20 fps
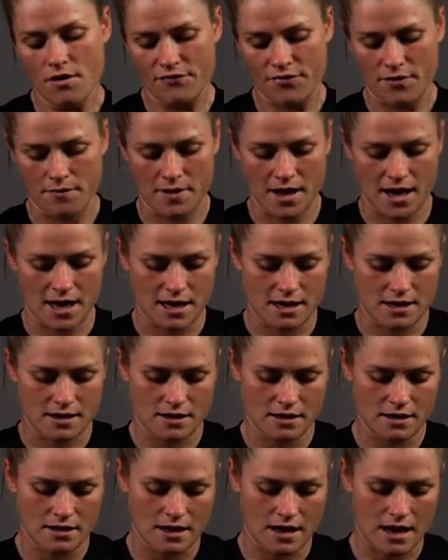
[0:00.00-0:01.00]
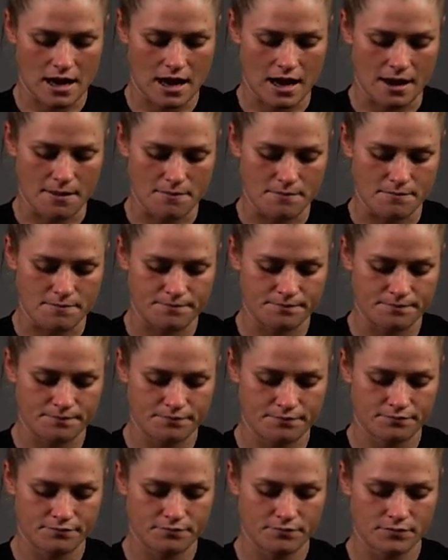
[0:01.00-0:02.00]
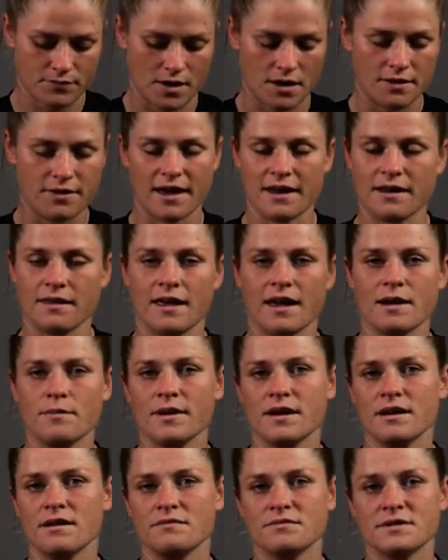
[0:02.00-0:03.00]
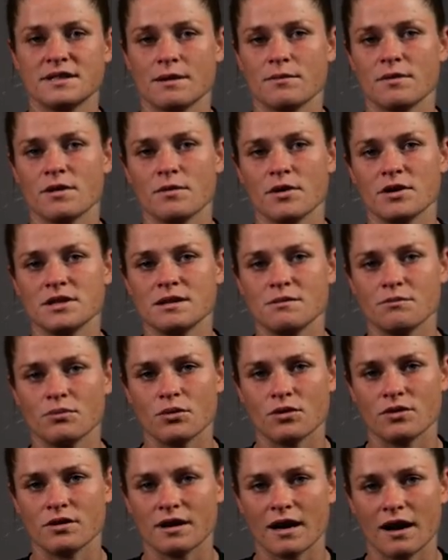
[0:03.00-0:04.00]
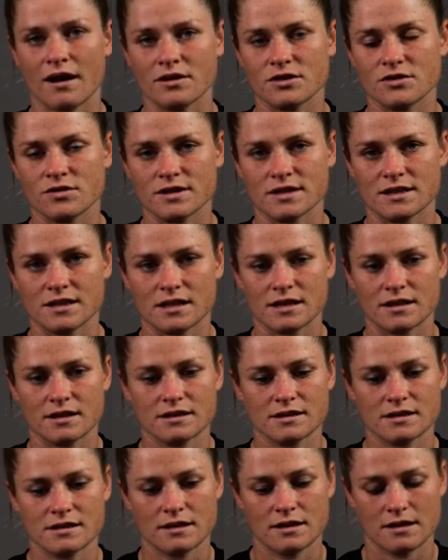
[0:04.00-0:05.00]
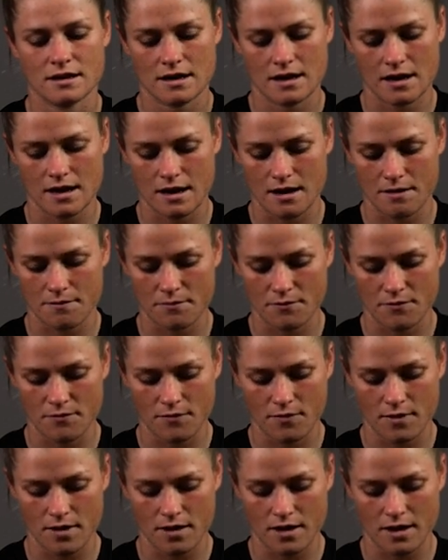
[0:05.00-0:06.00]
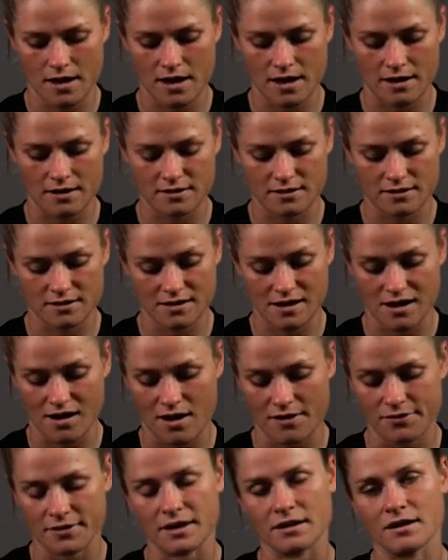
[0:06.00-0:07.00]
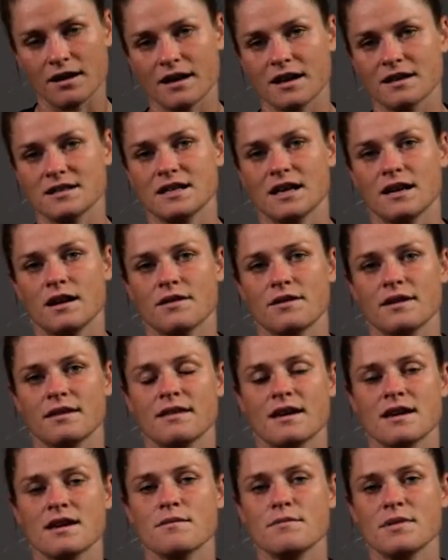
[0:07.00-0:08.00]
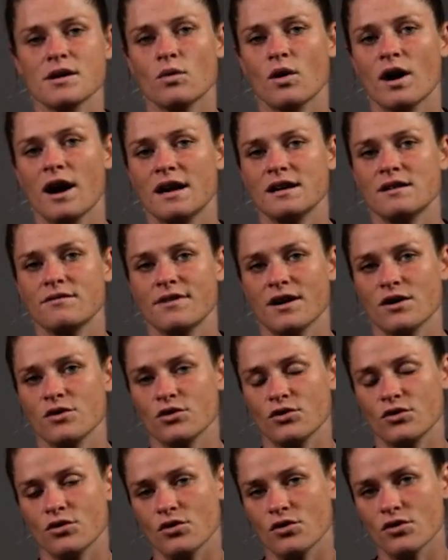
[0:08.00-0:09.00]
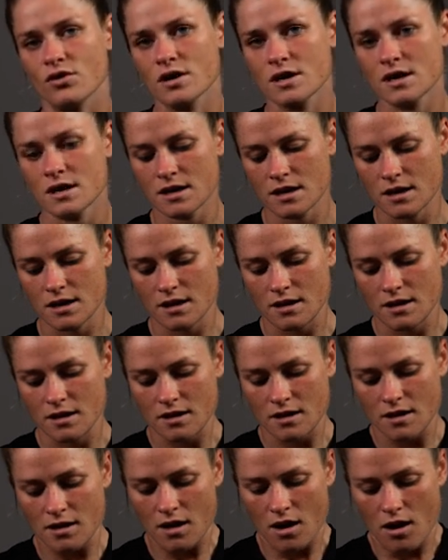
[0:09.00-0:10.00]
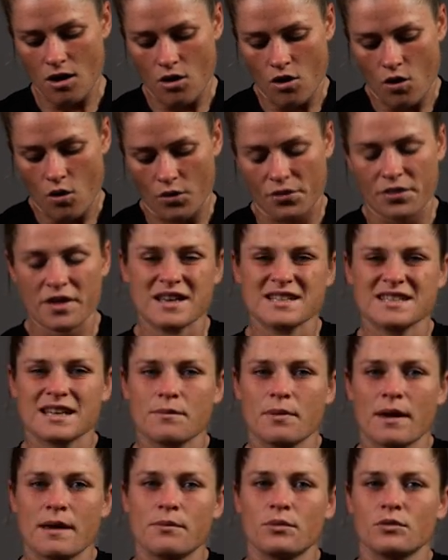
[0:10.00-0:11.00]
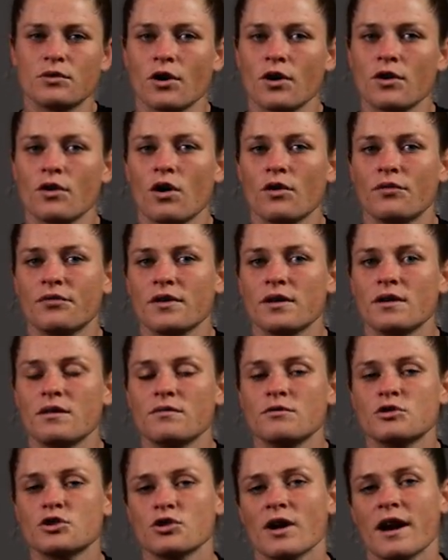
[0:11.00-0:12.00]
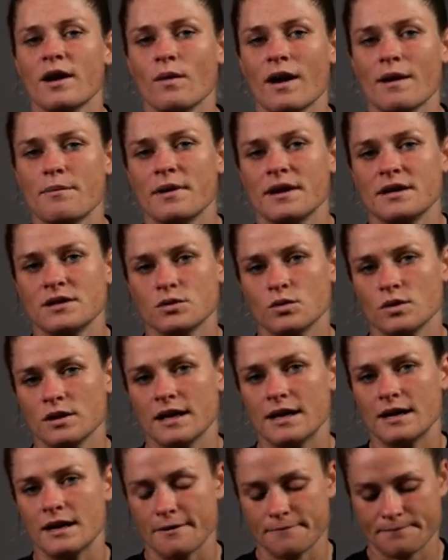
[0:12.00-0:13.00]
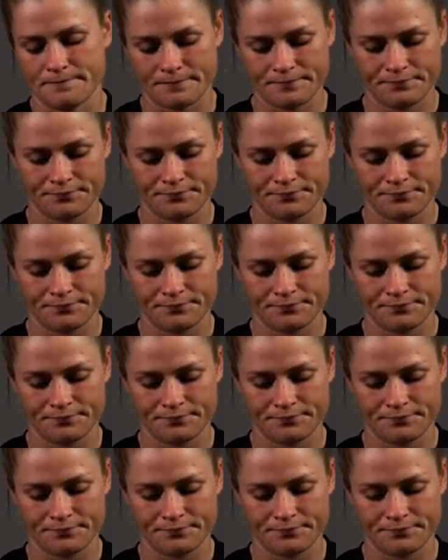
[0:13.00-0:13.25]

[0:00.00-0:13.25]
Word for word: for me, um, that they'd be some of the most important characteristics. Um, and yeah, I think, like I said, I think they can be quite undervalued or or things that people don't often straight away pin to a leader.